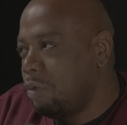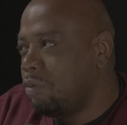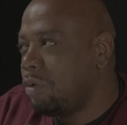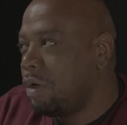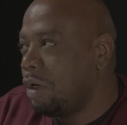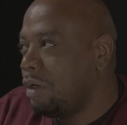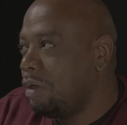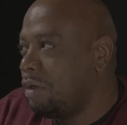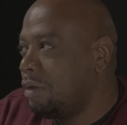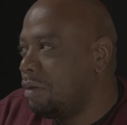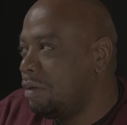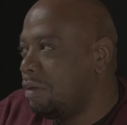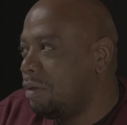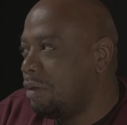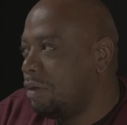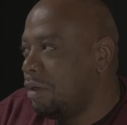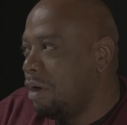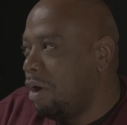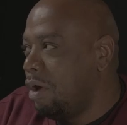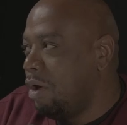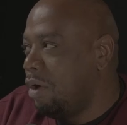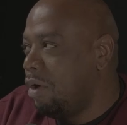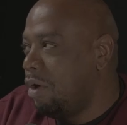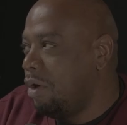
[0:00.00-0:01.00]
Okay.
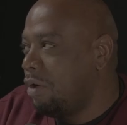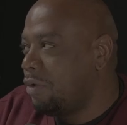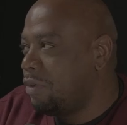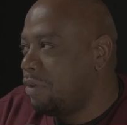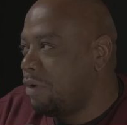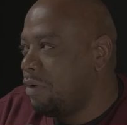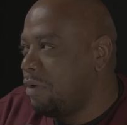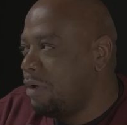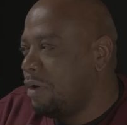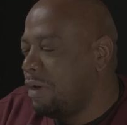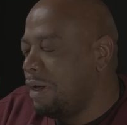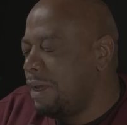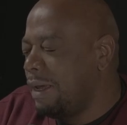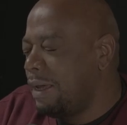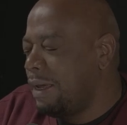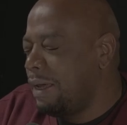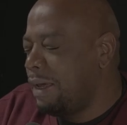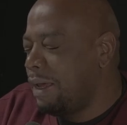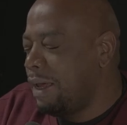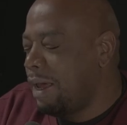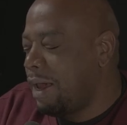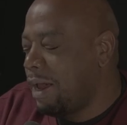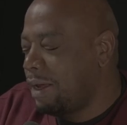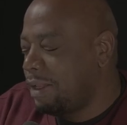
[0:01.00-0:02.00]
Arthur,
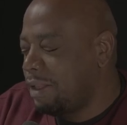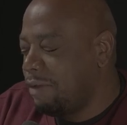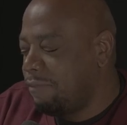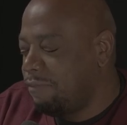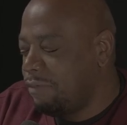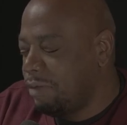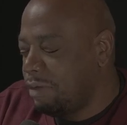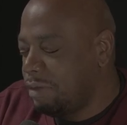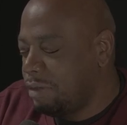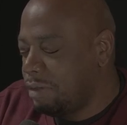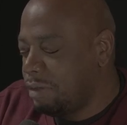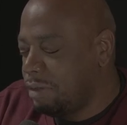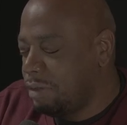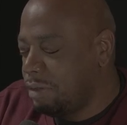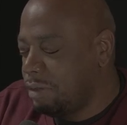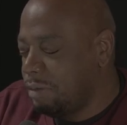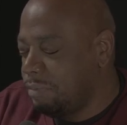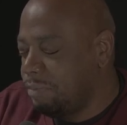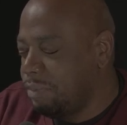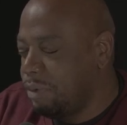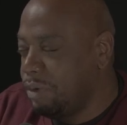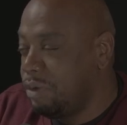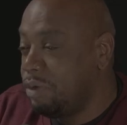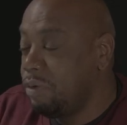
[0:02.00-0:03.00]
activist,
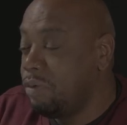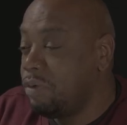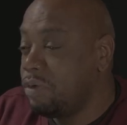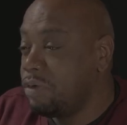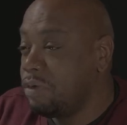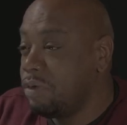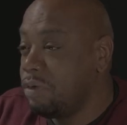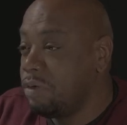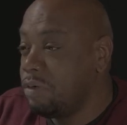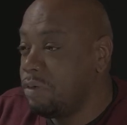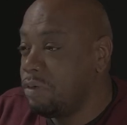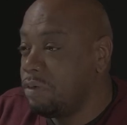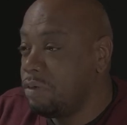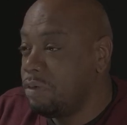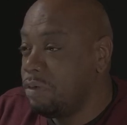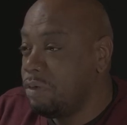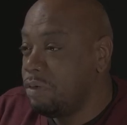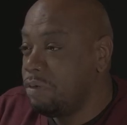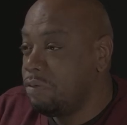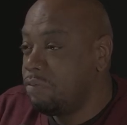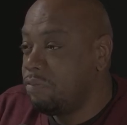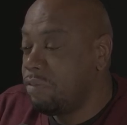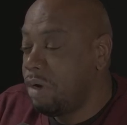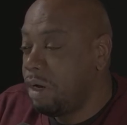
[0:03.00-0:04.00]
producer,
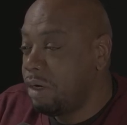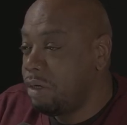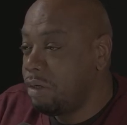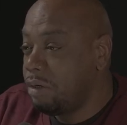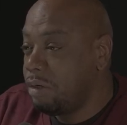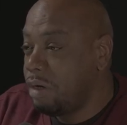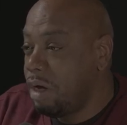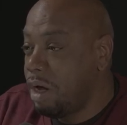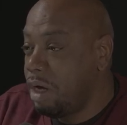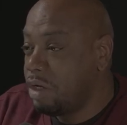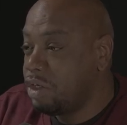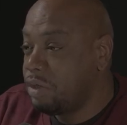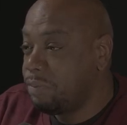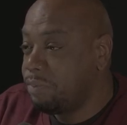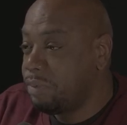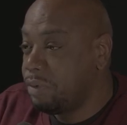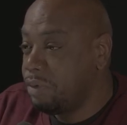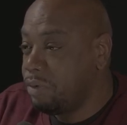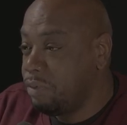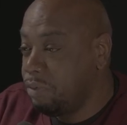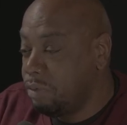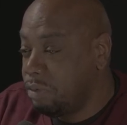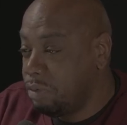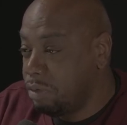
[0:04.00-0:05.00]
writer,
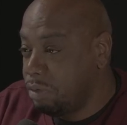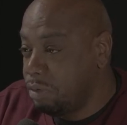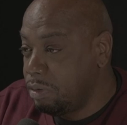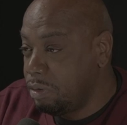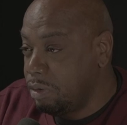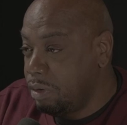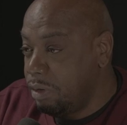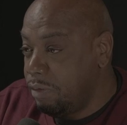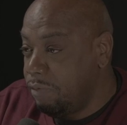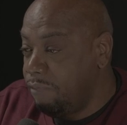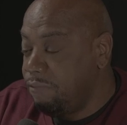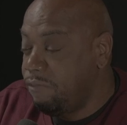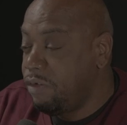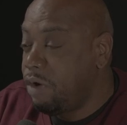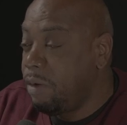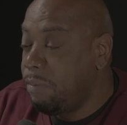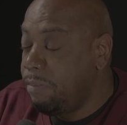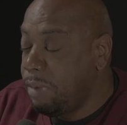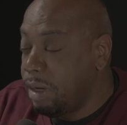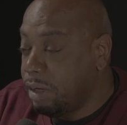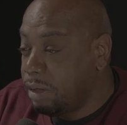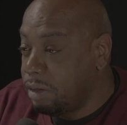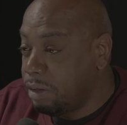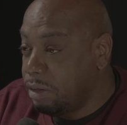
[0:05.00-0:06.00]
entrepreneur,
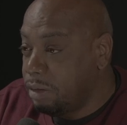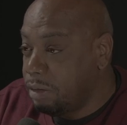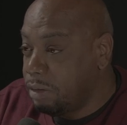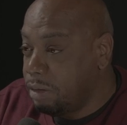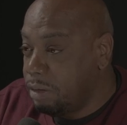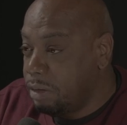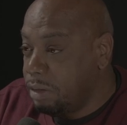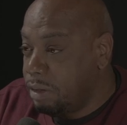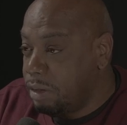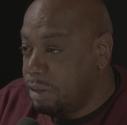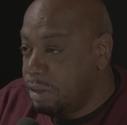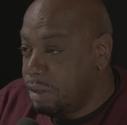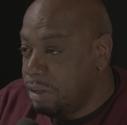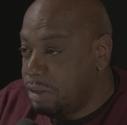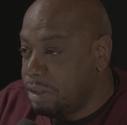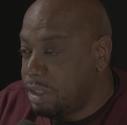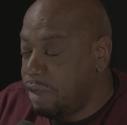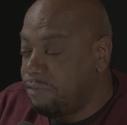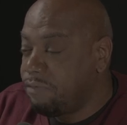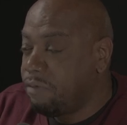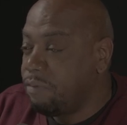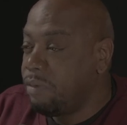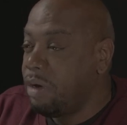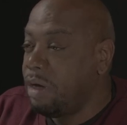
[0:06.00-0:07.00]
filmmaker,
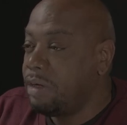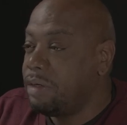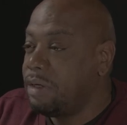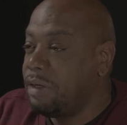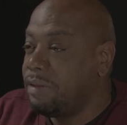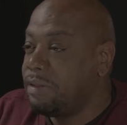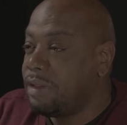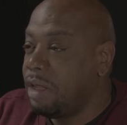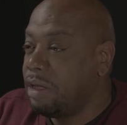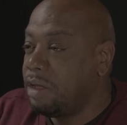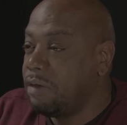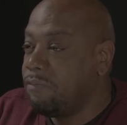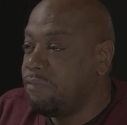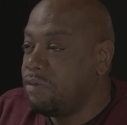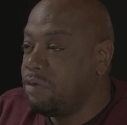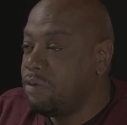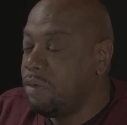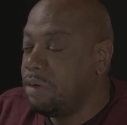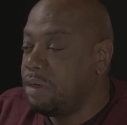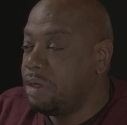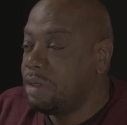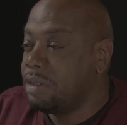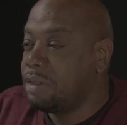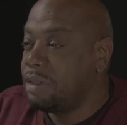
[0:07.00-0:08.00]
Seth Ferranti, thank you for
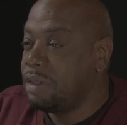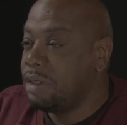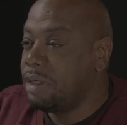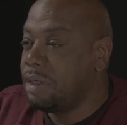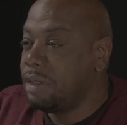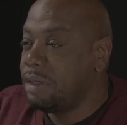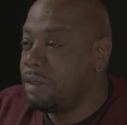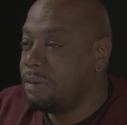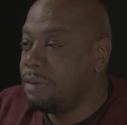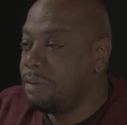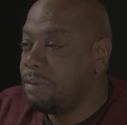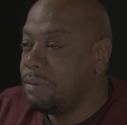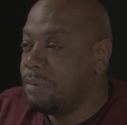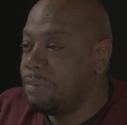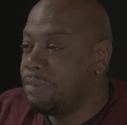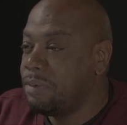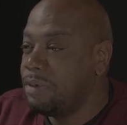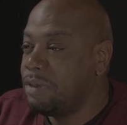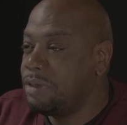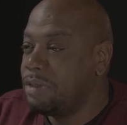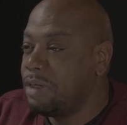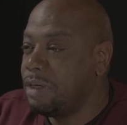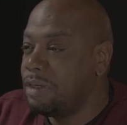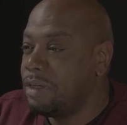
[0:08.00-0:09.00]
joining us today.
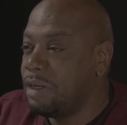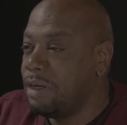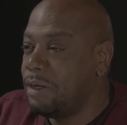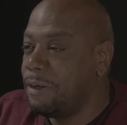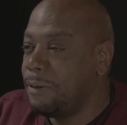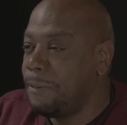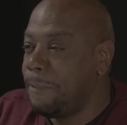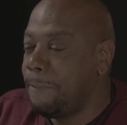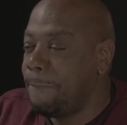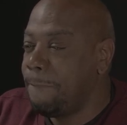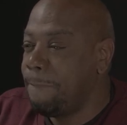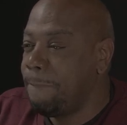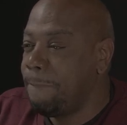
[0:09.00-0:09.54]
Appreciate you. that.